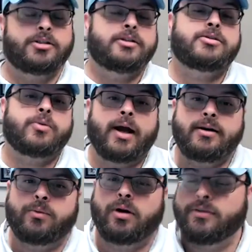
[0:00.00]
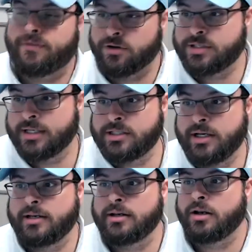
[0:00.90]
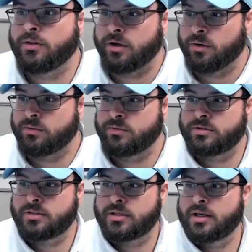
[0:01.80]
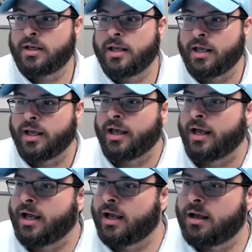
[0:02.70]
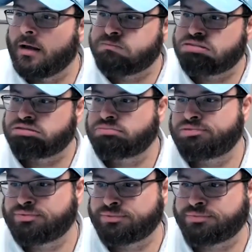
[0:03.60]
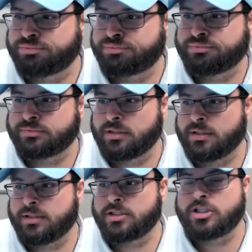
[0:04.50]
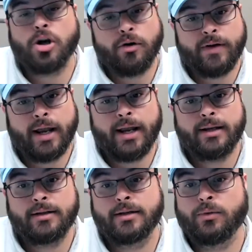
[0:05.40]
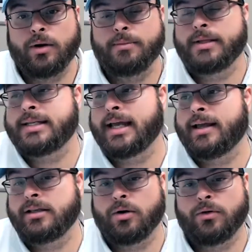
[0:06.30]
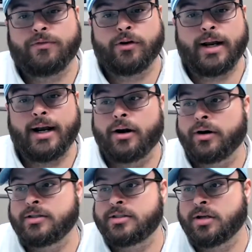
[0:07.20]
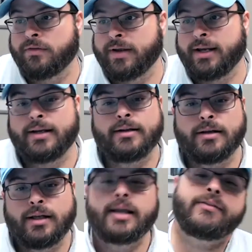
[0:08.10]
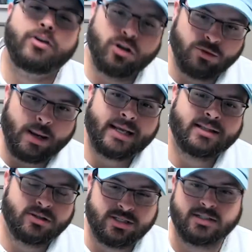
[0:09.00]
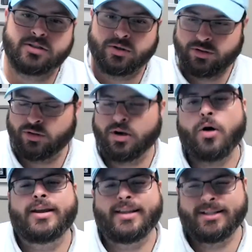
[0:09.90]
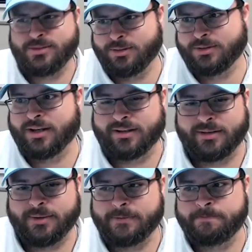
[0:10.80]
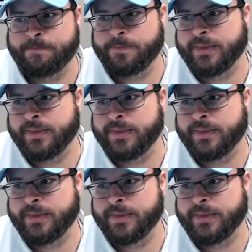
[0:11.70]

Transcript: questions, right? We're on the first test. You need to know those. Uh, Surveying and what it meant to, for an error in surveying. If you look back at those tests, you'll go, oh yeah, that's what he was talking about.